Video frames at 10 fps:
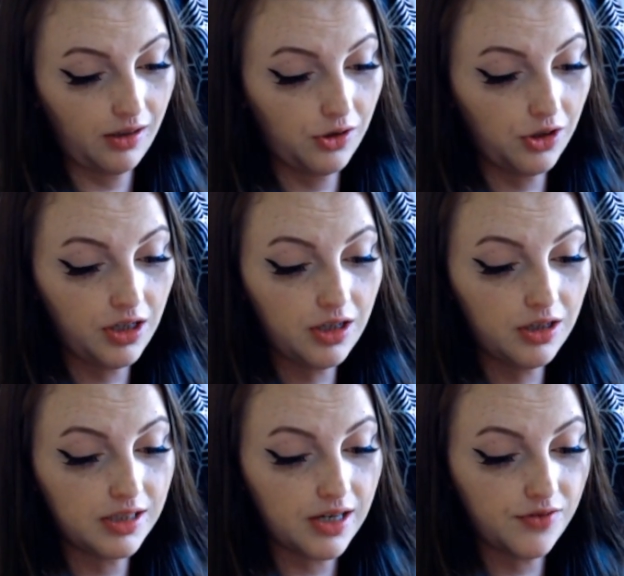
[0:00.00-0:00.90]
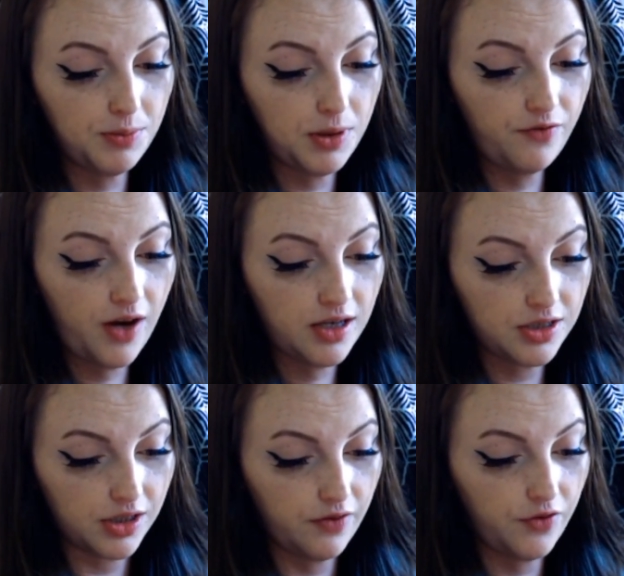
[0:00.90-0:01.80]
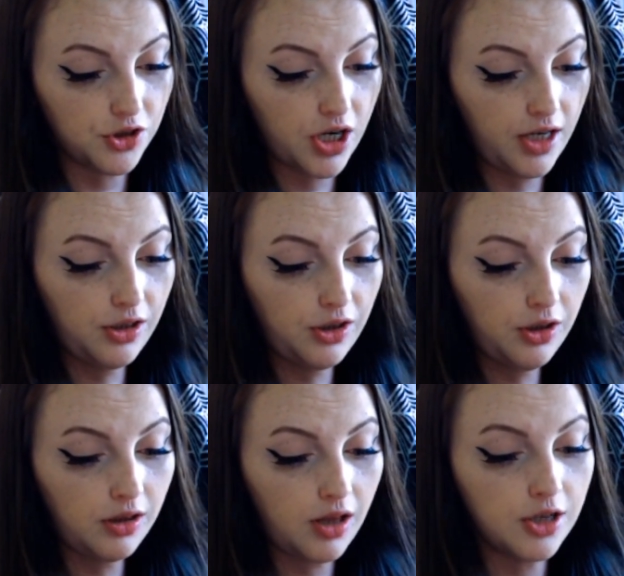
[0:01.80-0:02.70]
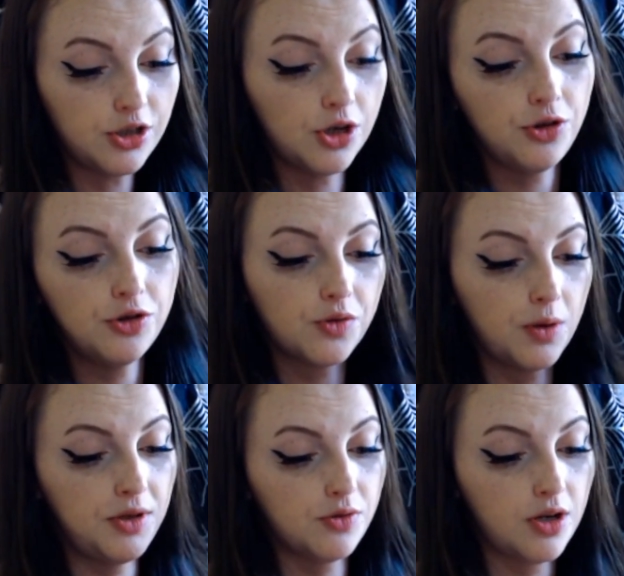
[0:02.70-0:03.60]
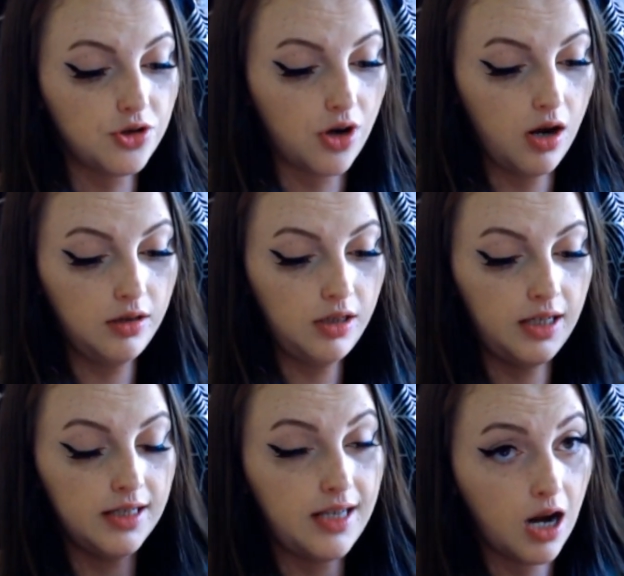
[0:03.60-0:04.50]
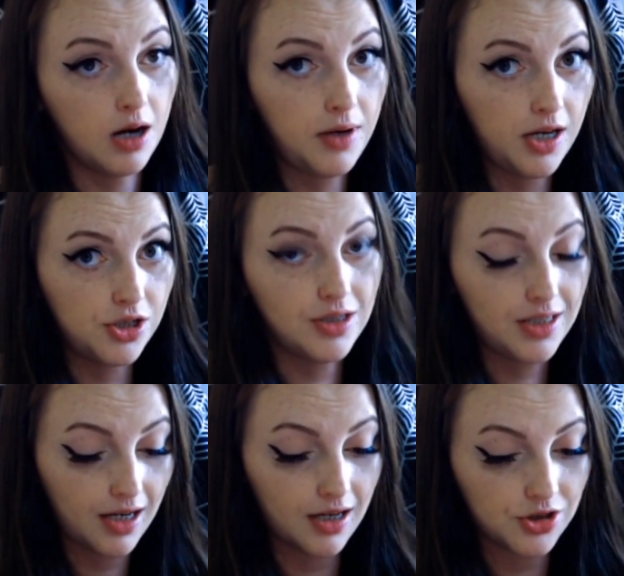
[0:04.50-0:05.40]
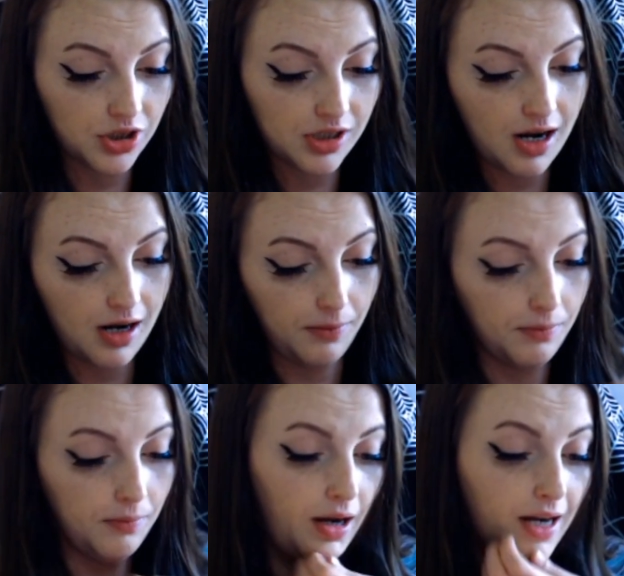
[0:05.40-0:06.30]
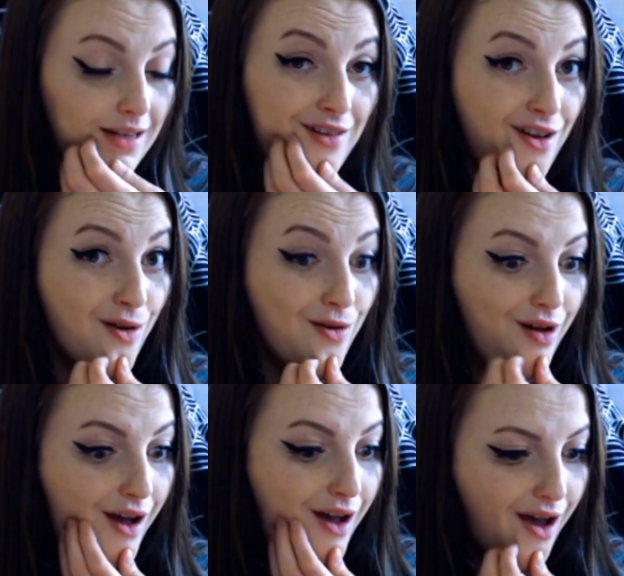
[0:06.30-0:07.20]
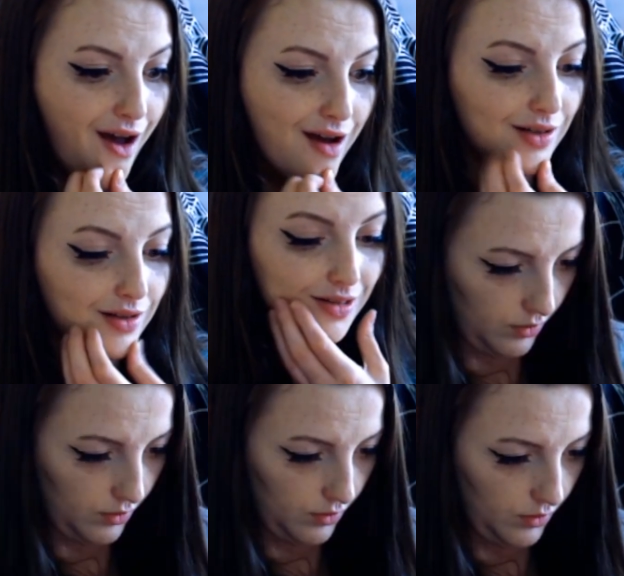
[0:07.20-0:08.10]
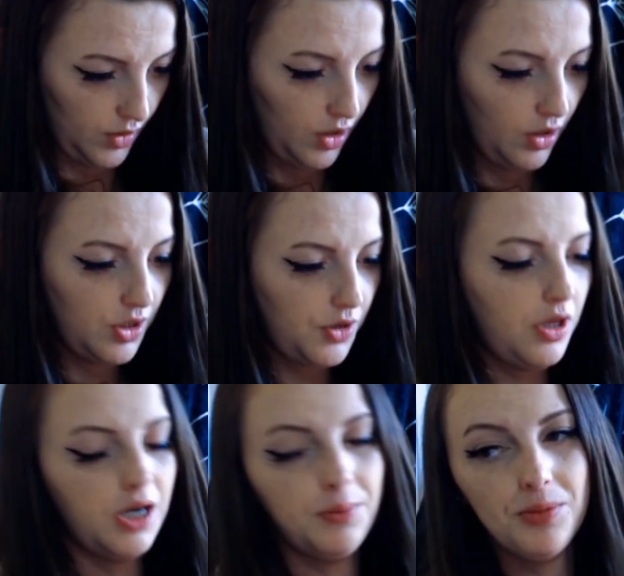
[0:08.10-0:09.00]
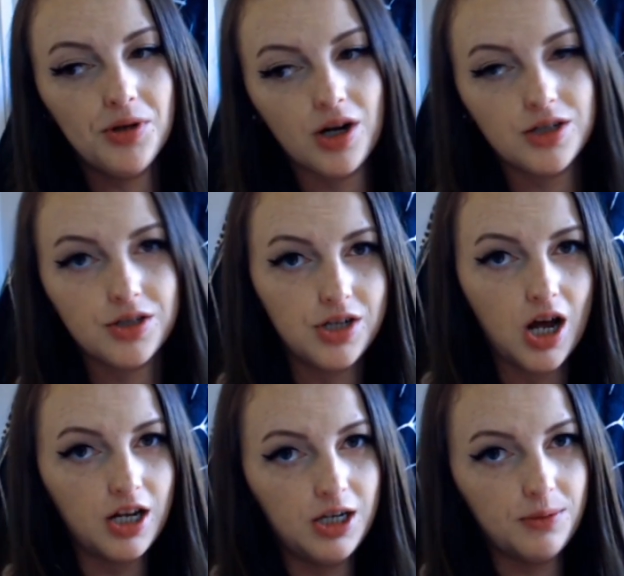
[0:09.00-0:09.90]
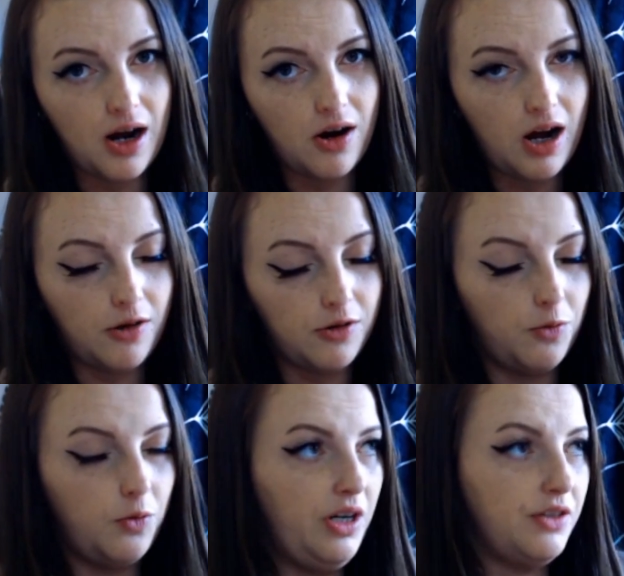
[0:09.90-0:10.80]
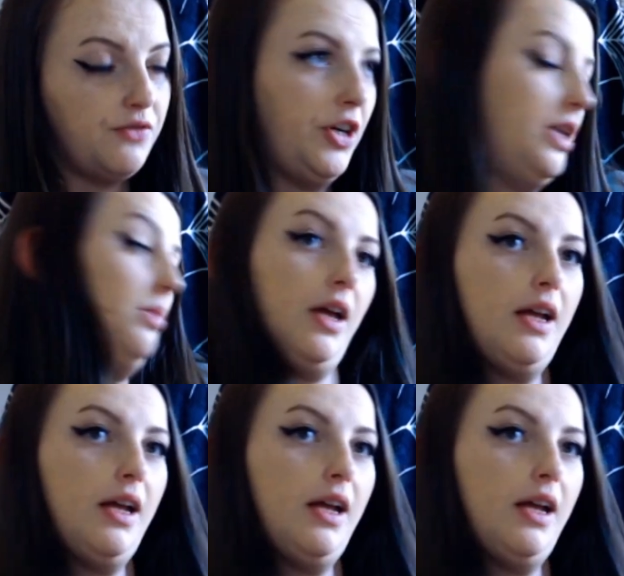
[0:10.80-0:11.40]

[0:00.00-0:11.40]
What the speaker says: cooking could definitely be faster. If you're trying to cook a lot, don't use Remy's restaurant. His animations take extra time. Didn't know that. So a lot of people are also talking about how when it's free to play,